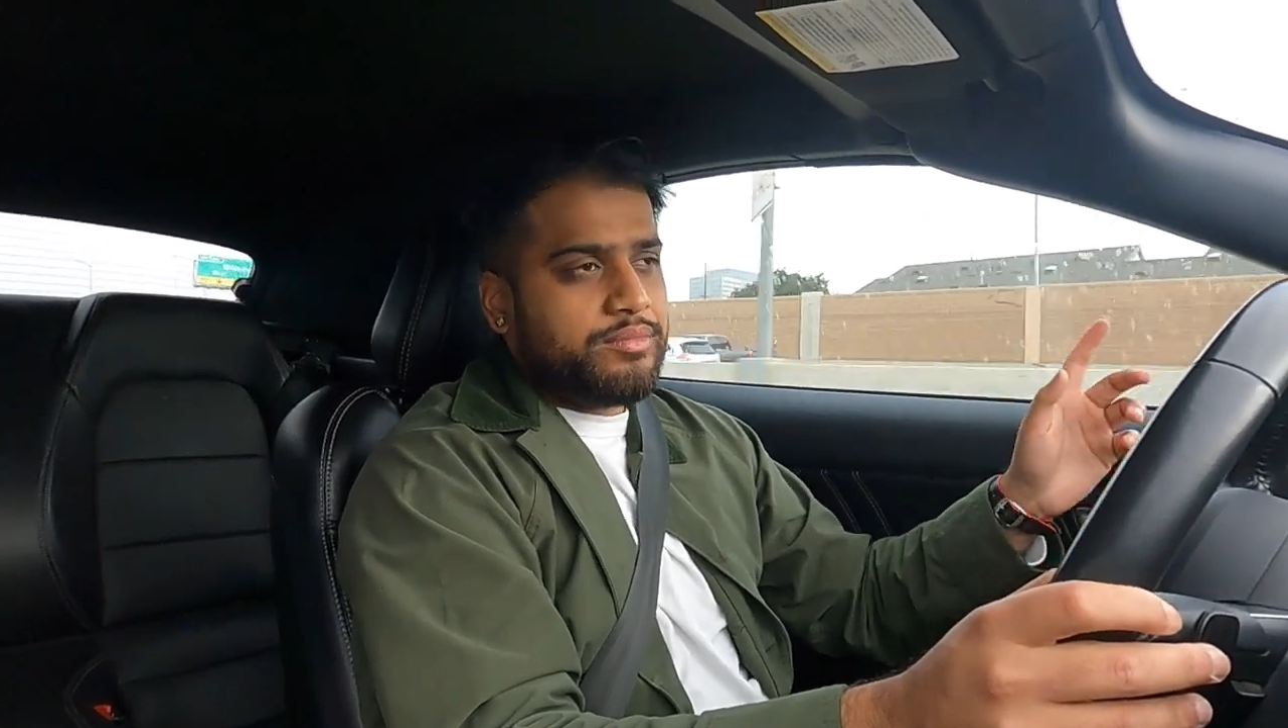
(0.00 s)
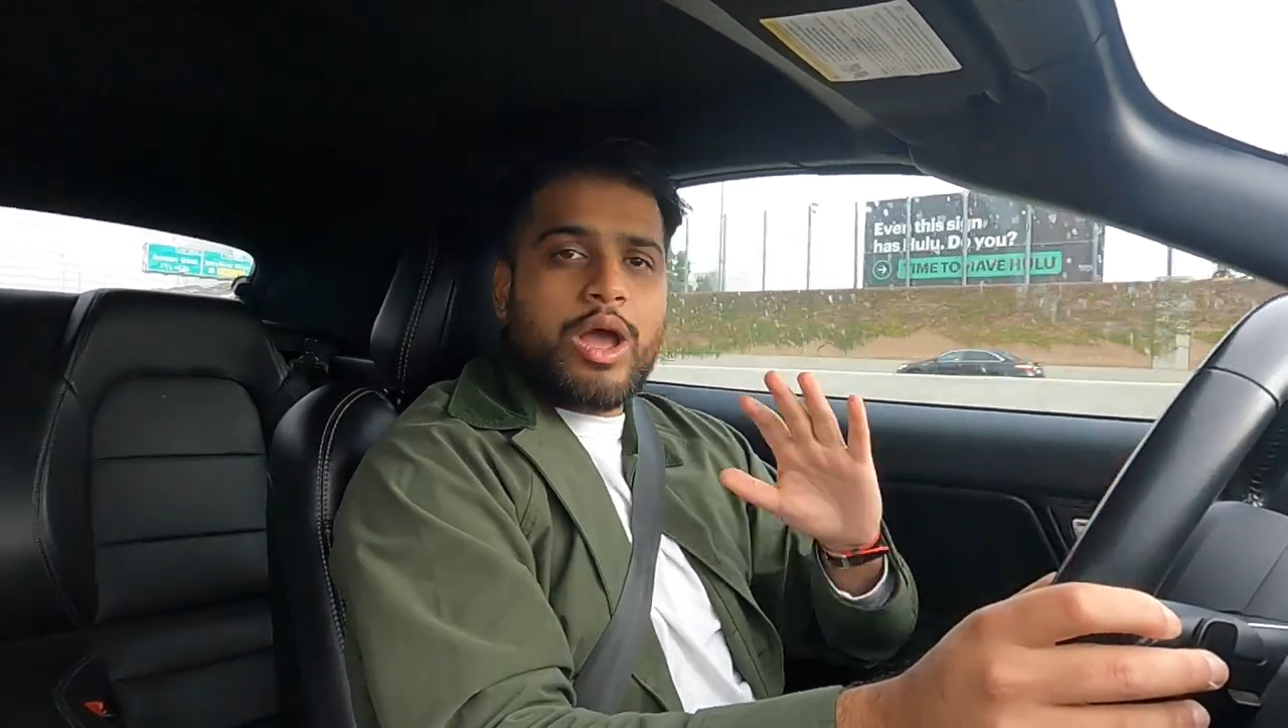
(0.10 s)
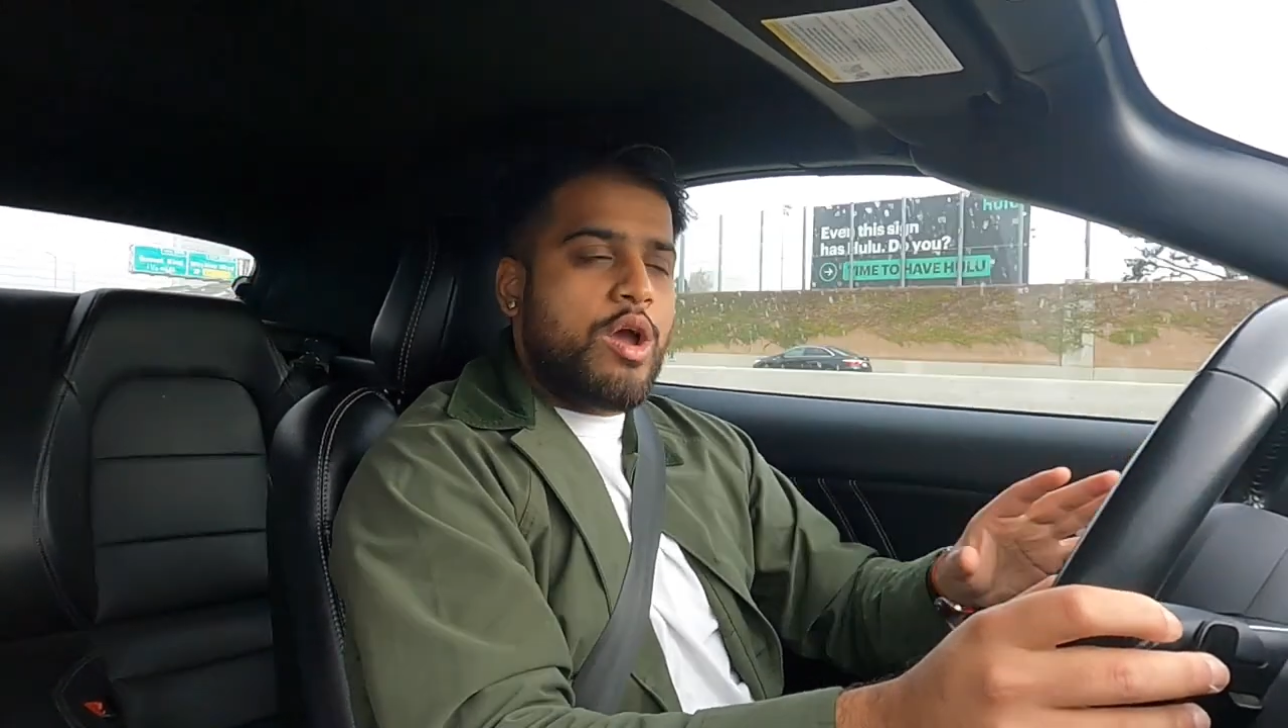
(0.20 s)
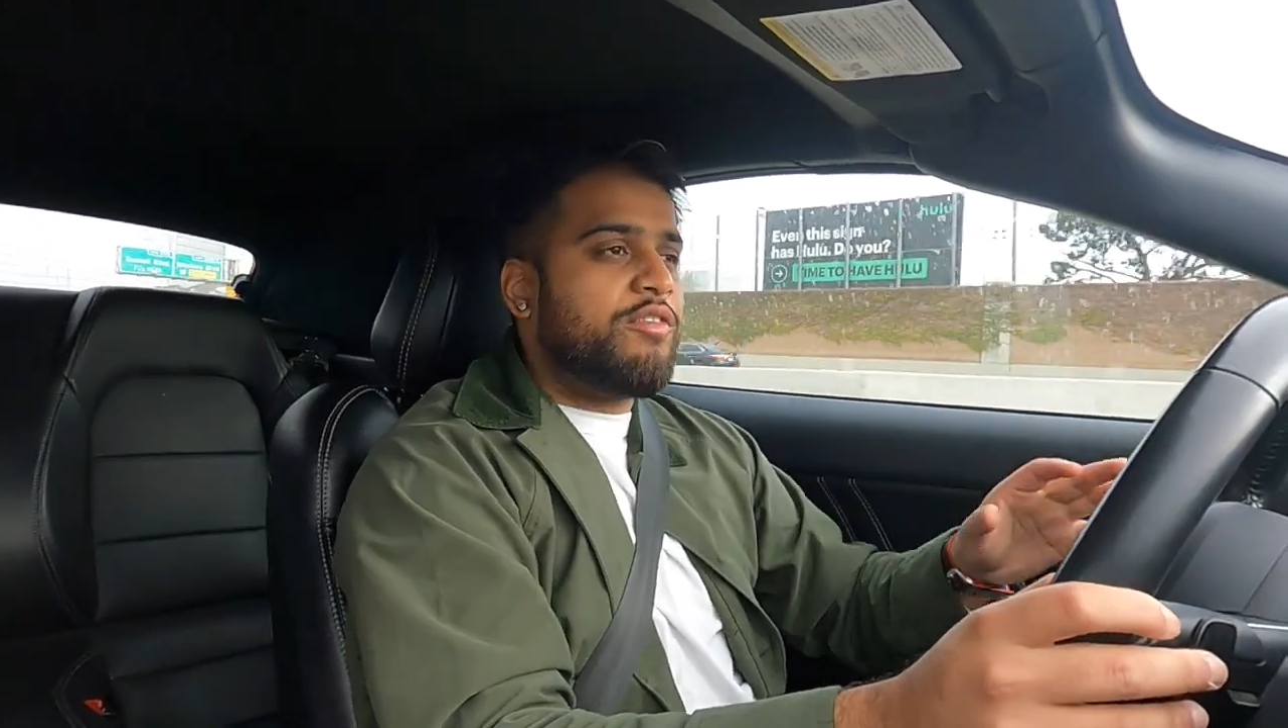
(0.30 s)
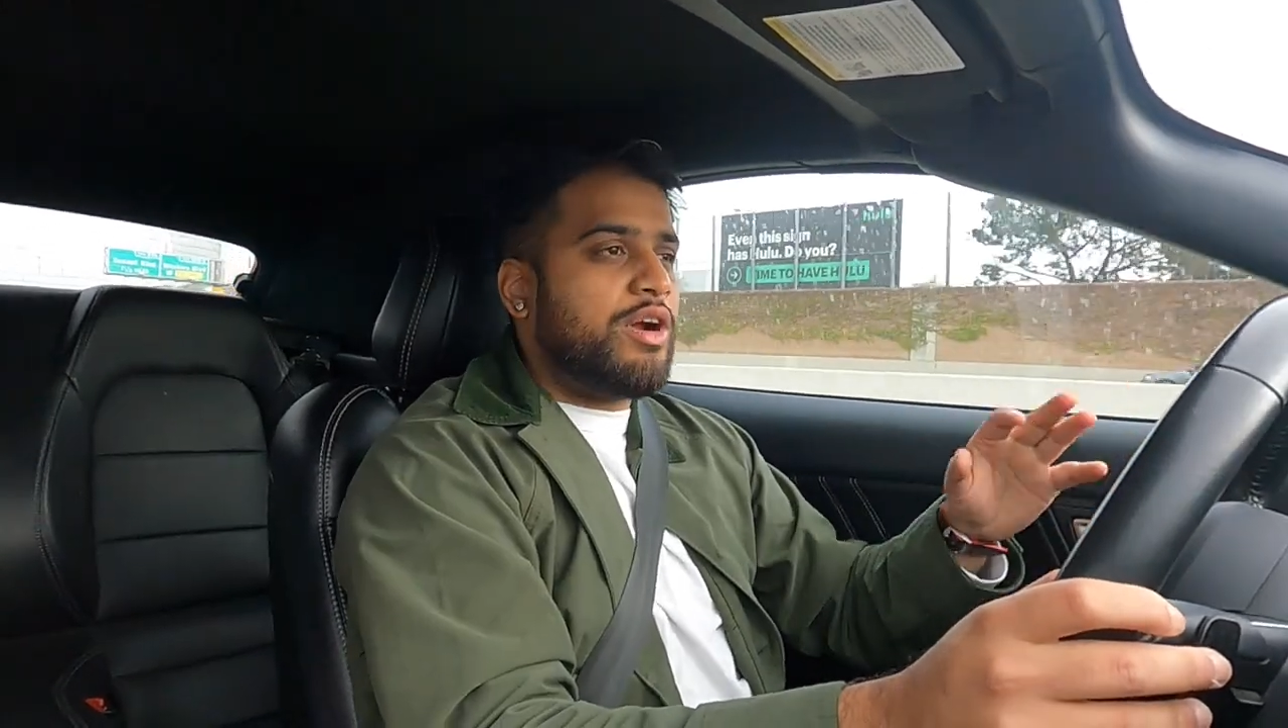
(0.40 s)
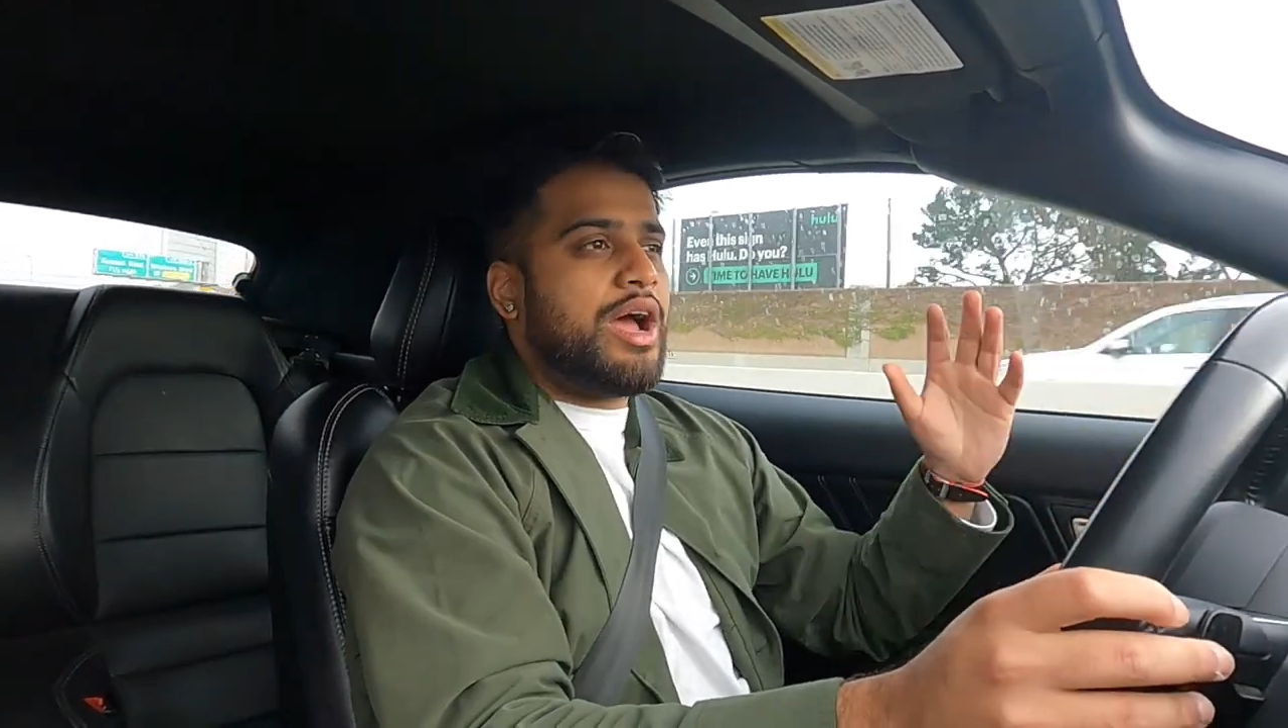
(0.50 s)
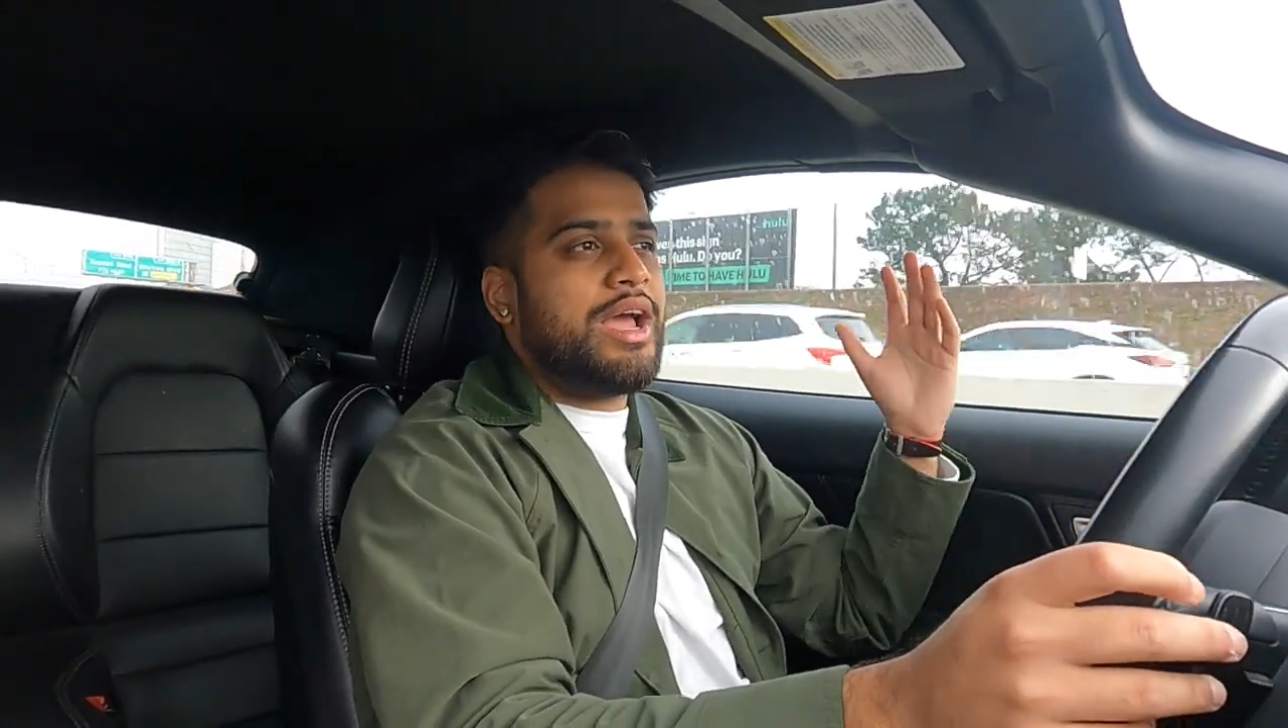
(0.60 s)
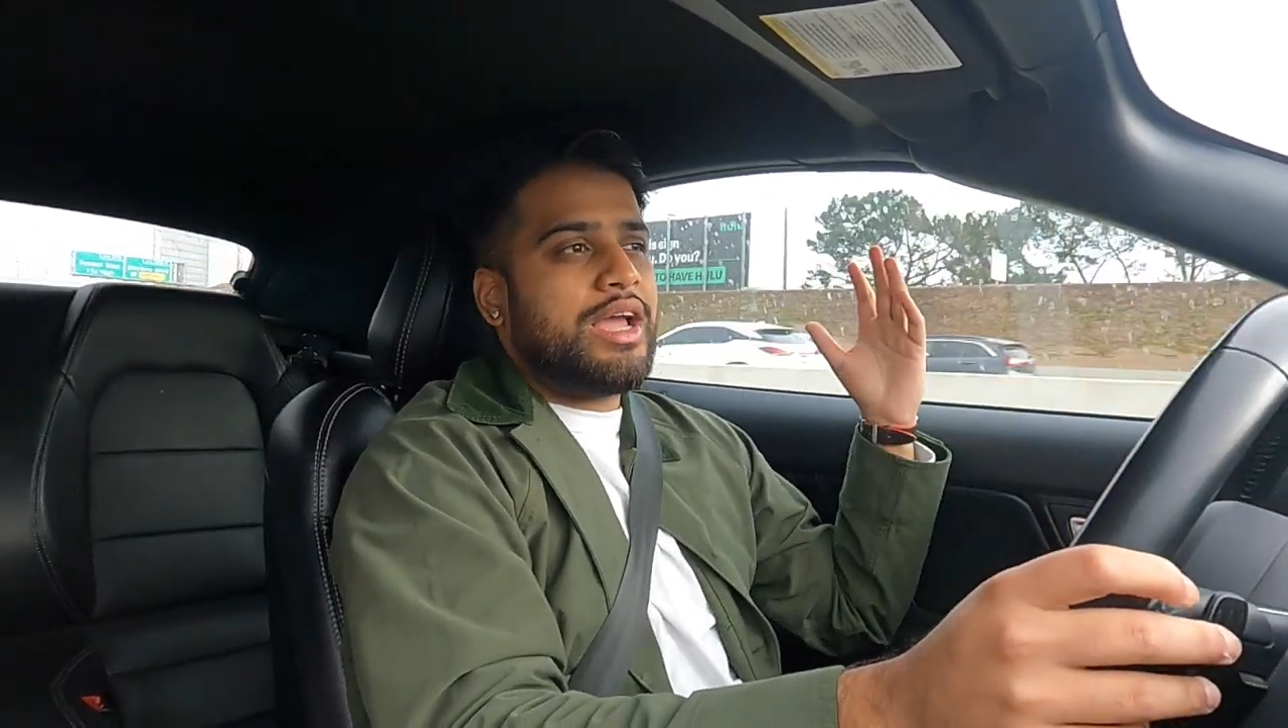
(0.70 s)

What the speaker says: However,